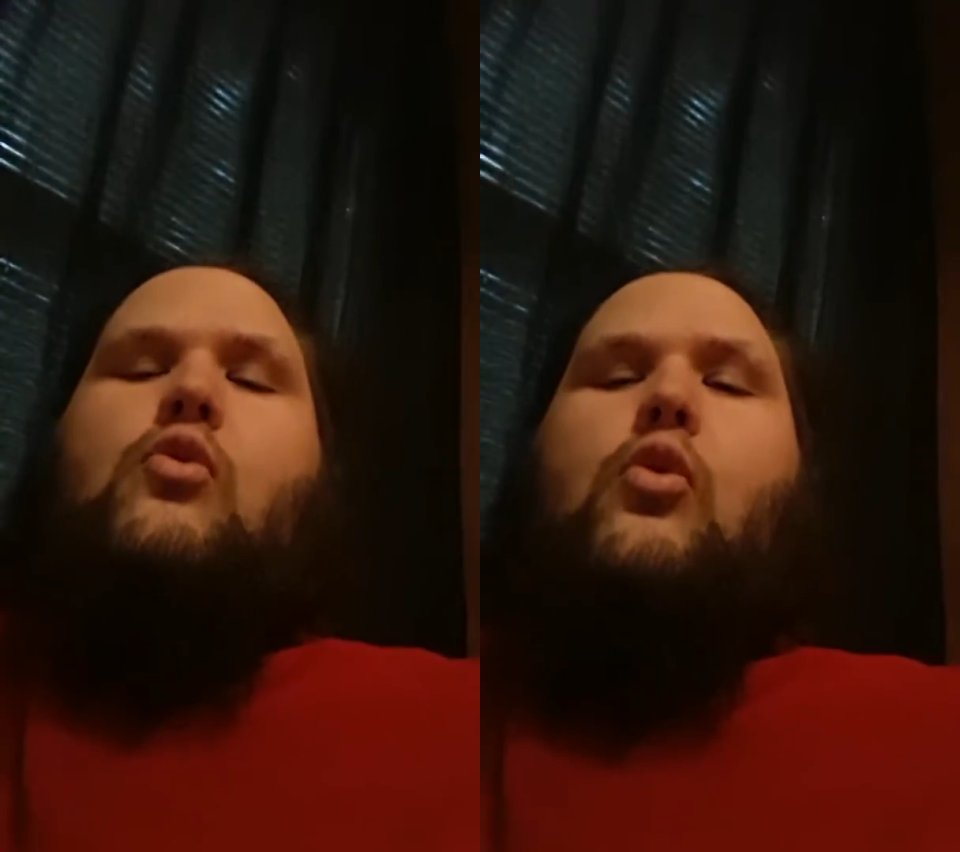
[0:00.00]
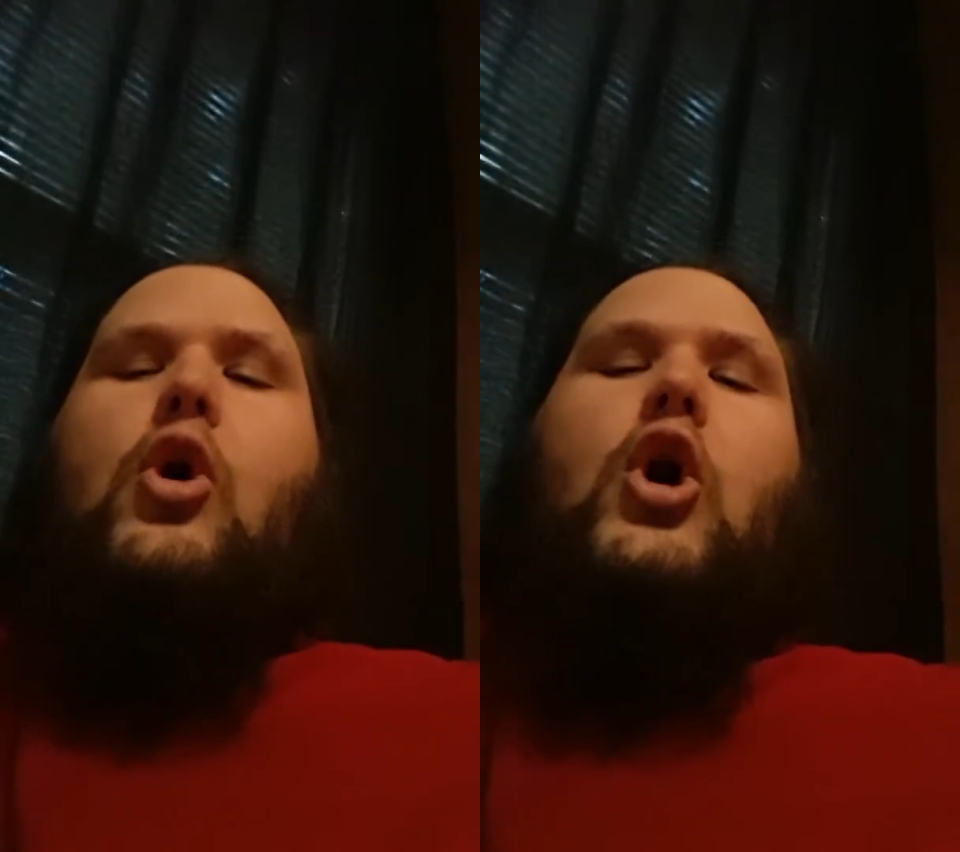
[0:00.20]

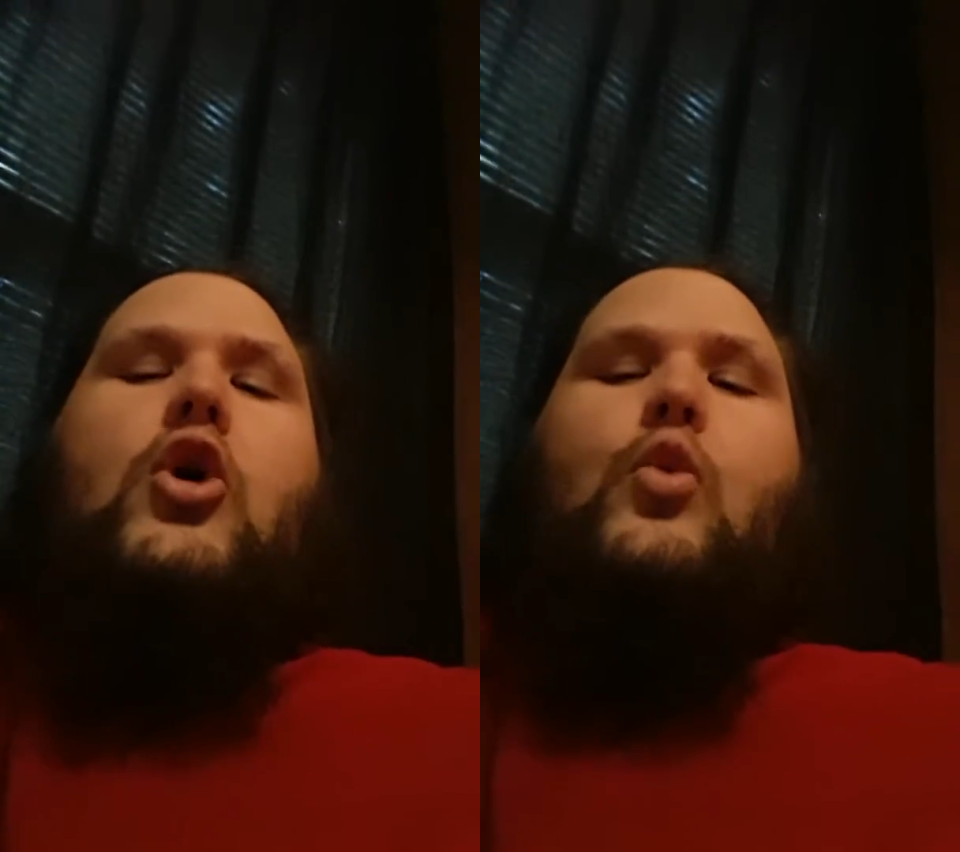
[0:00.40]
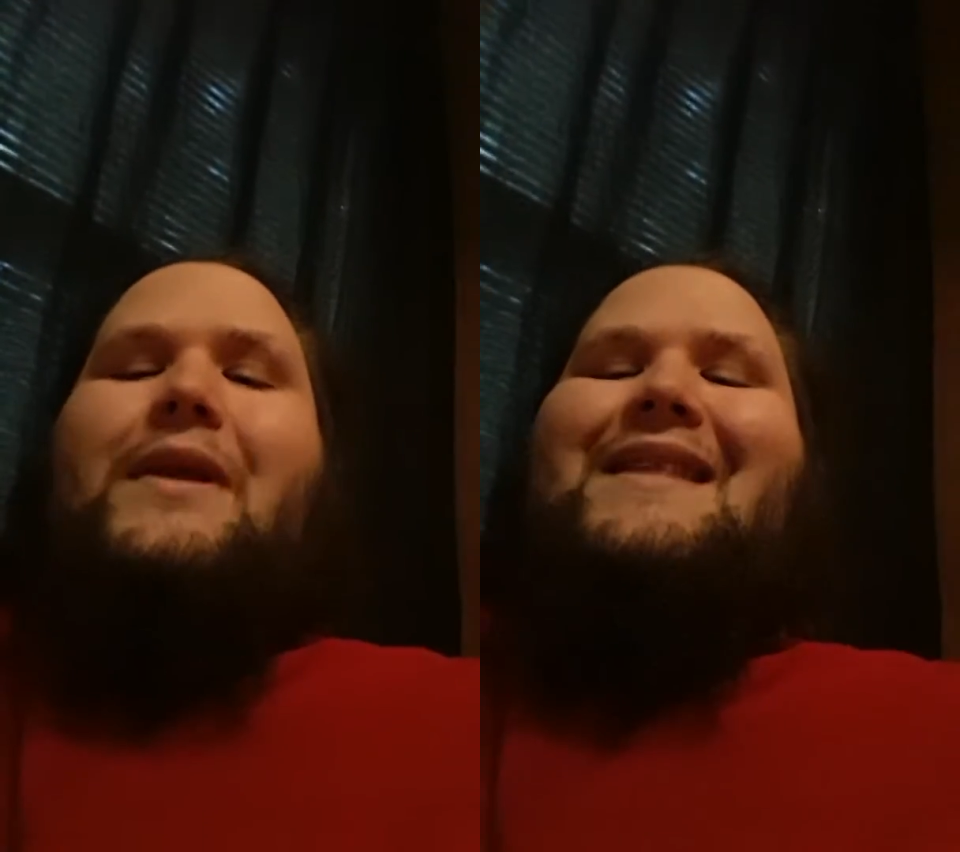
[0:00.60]

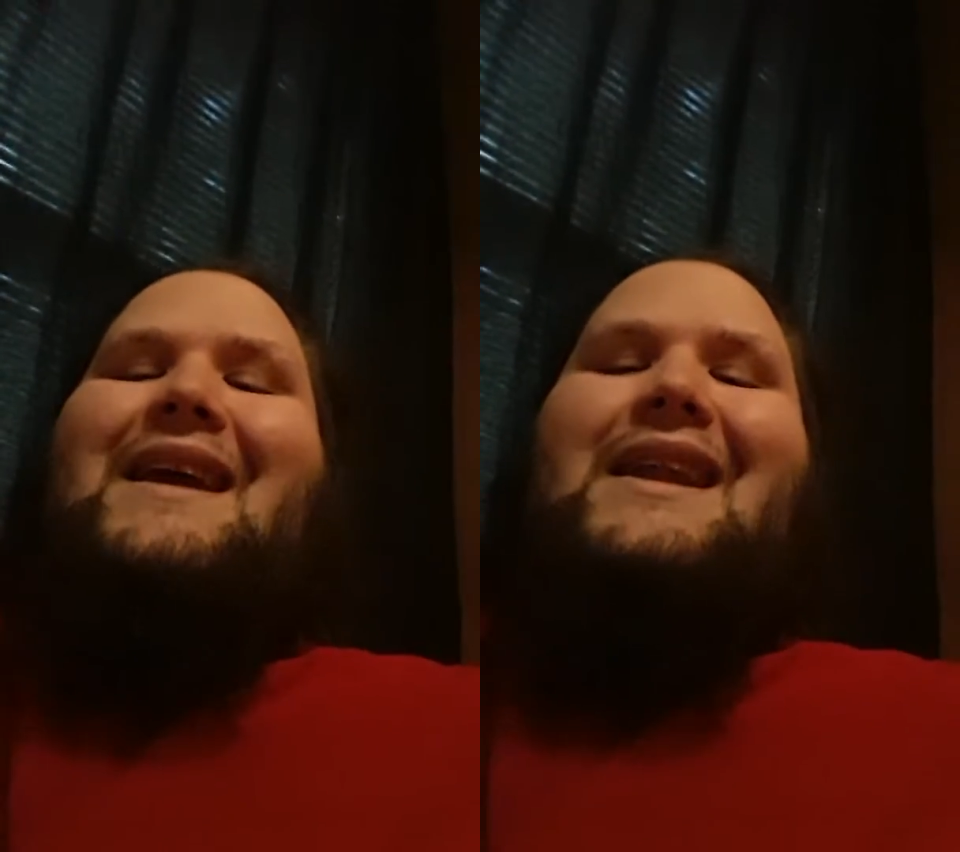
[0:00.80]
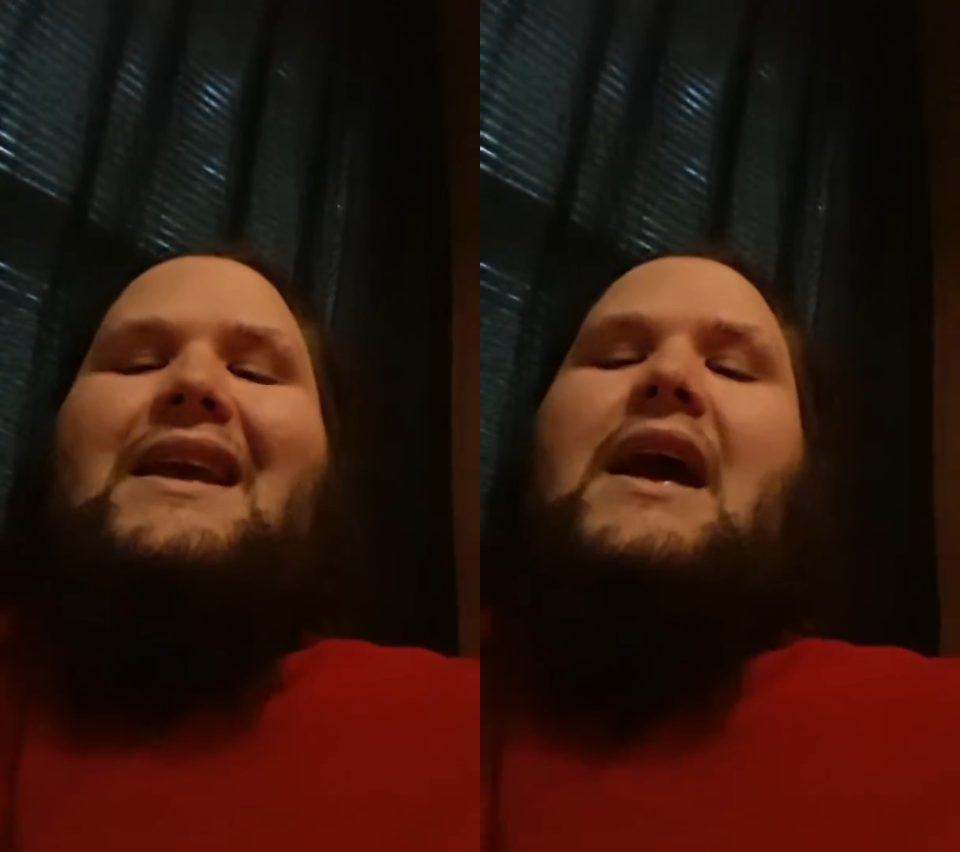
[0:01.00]
work with
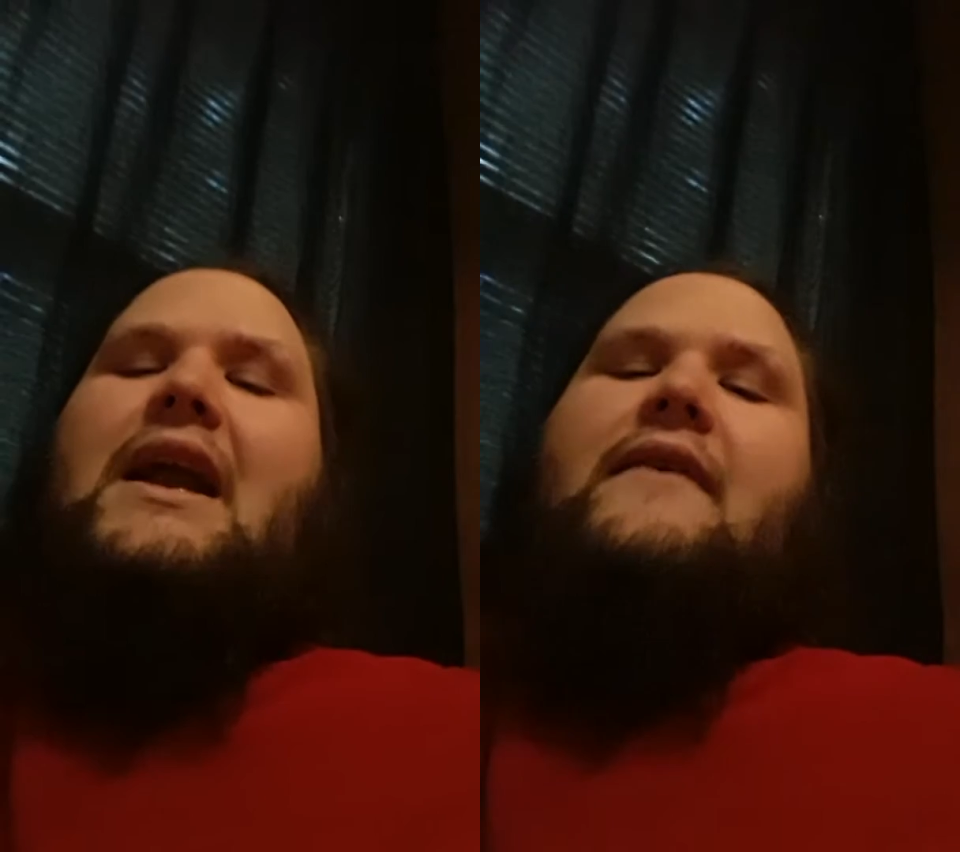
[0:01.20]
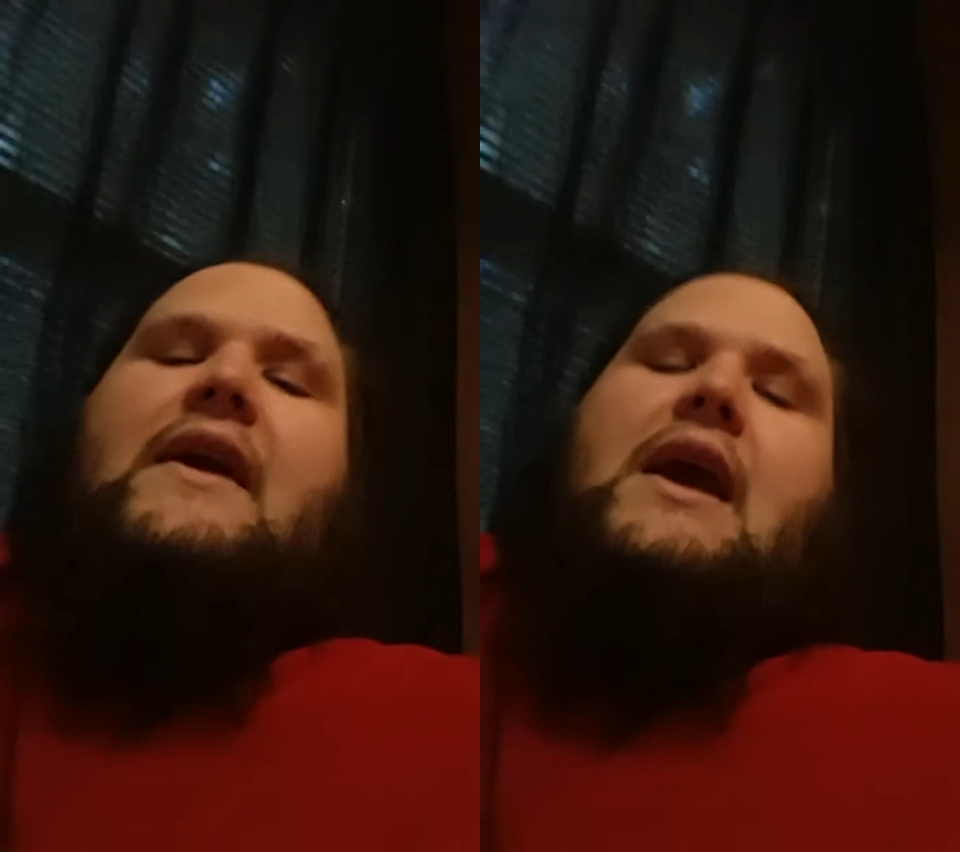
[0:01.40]
any
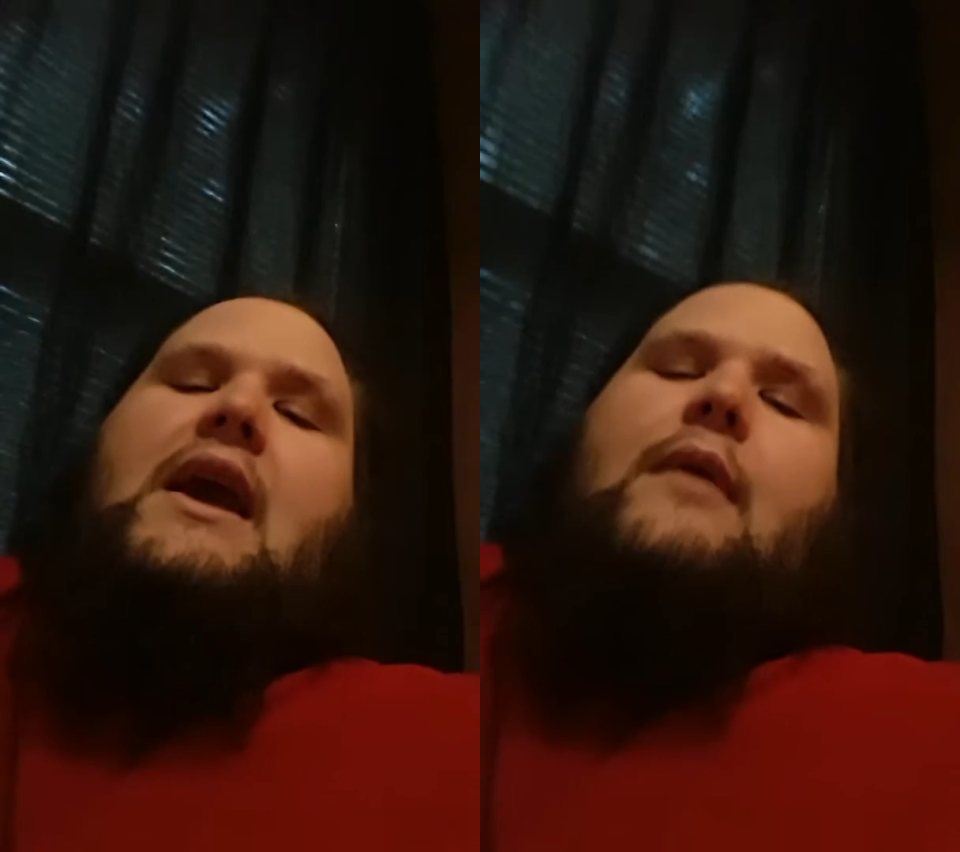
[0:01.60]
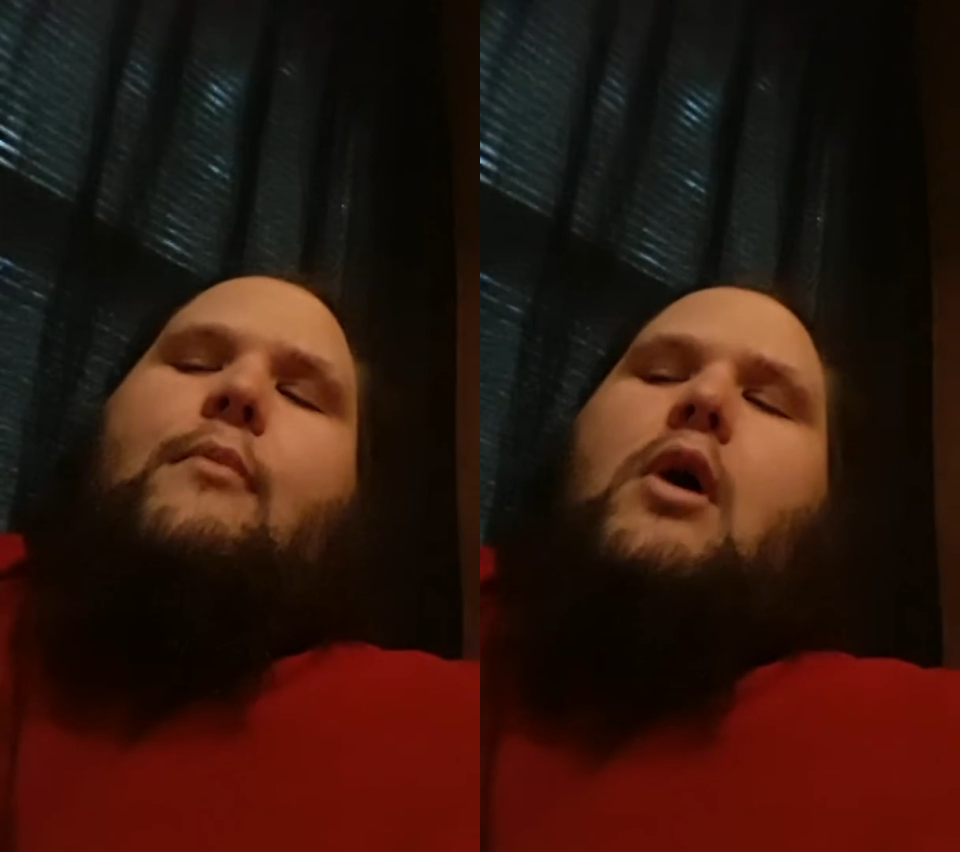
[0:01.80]
kind of
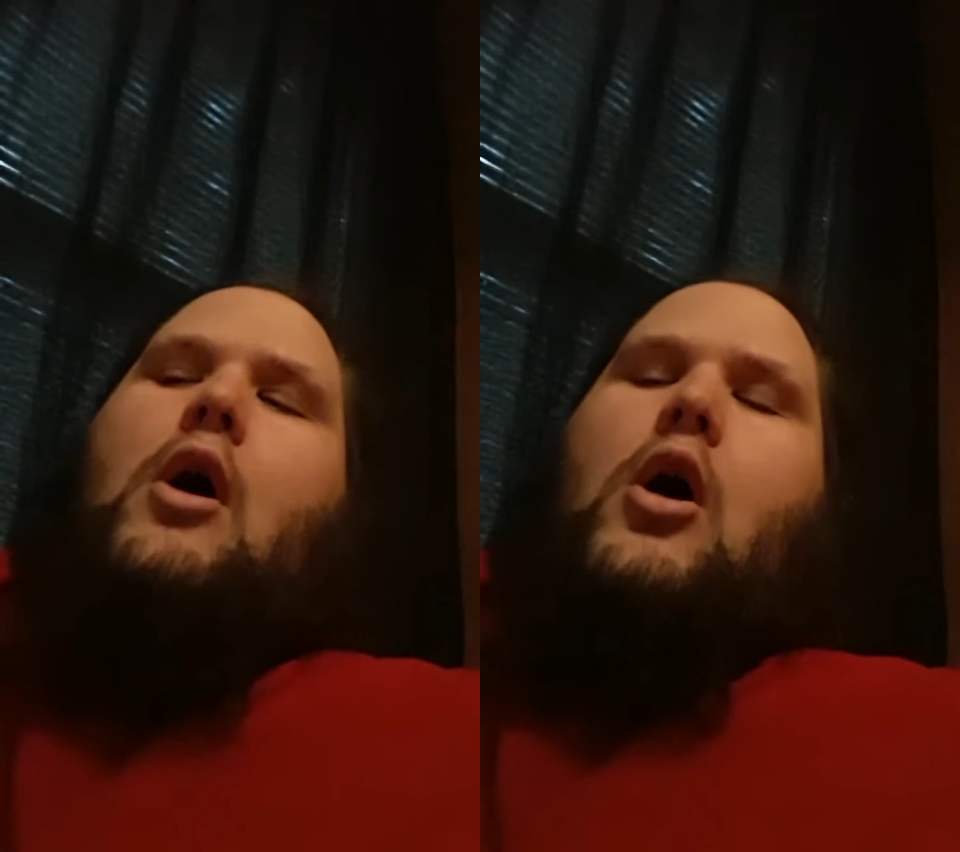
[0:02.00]
game